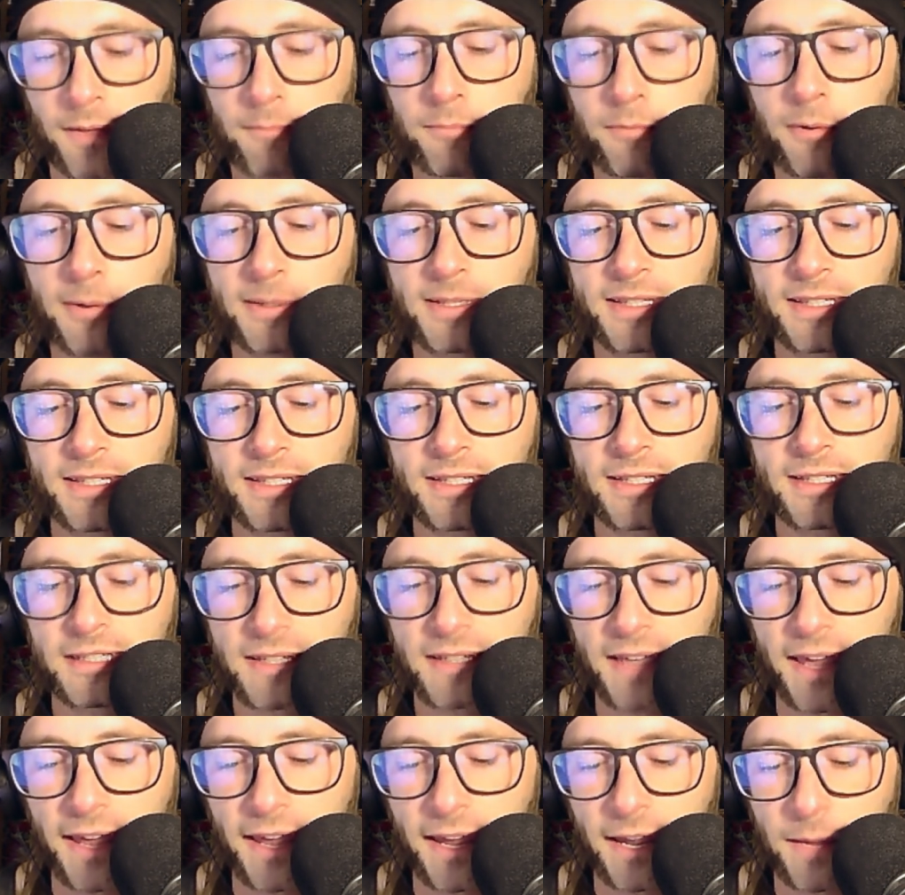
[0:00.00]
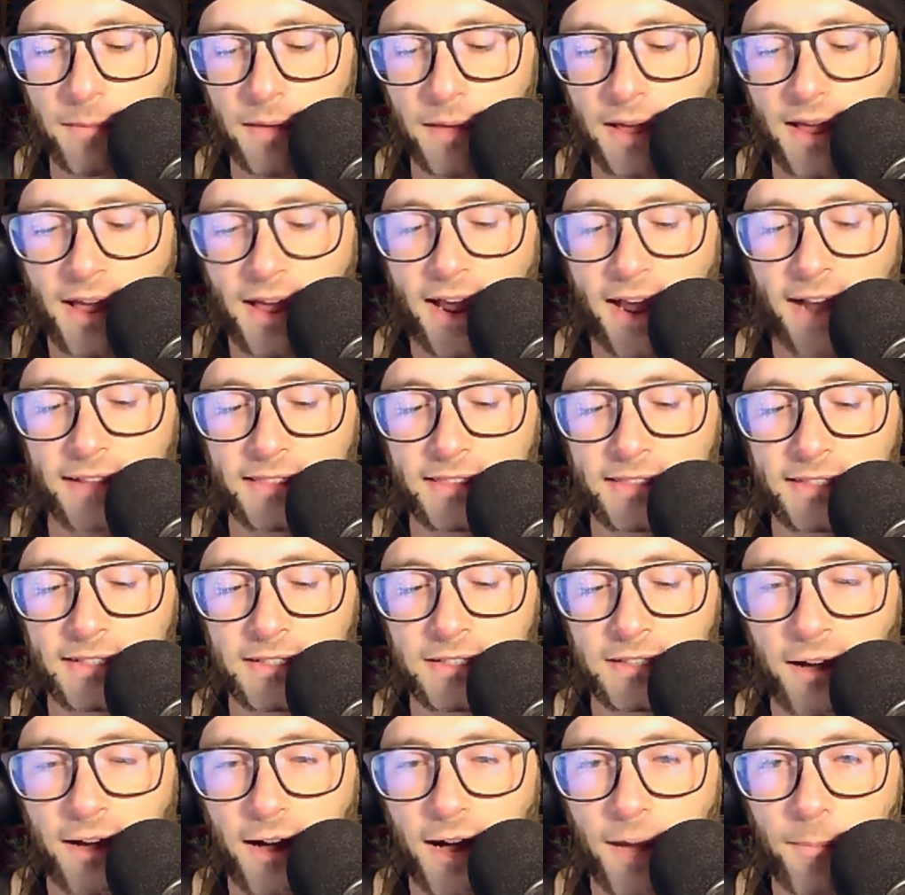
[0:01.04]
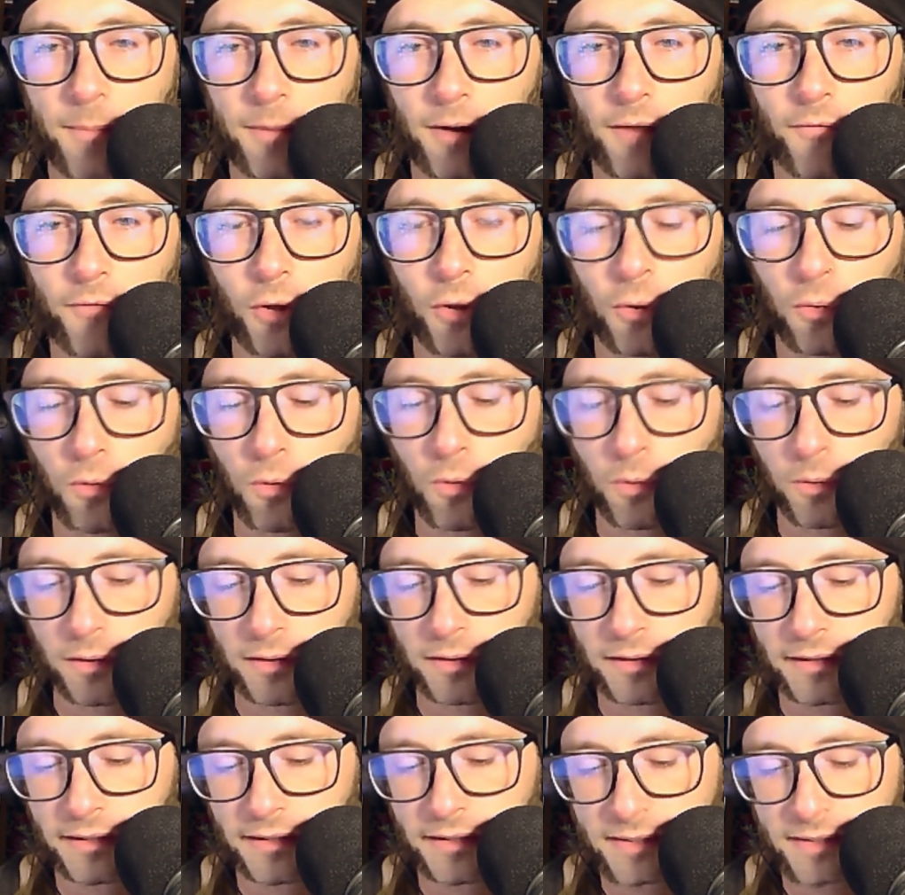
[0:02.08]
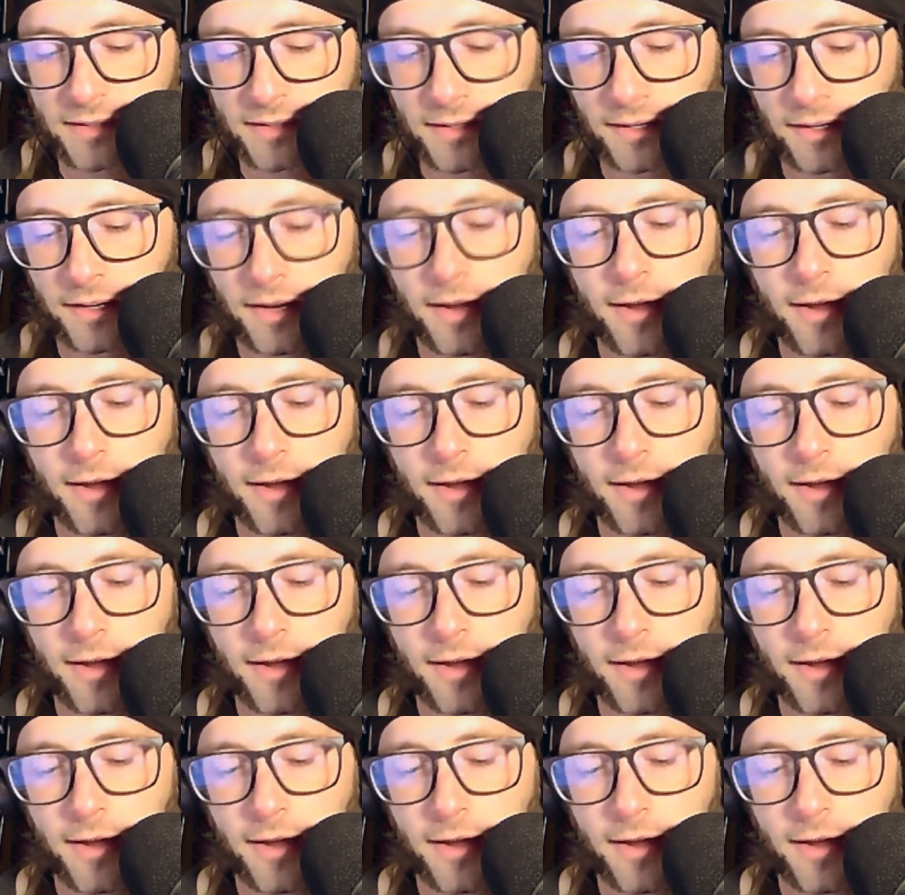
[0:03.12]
puts this game at the top of the horror list.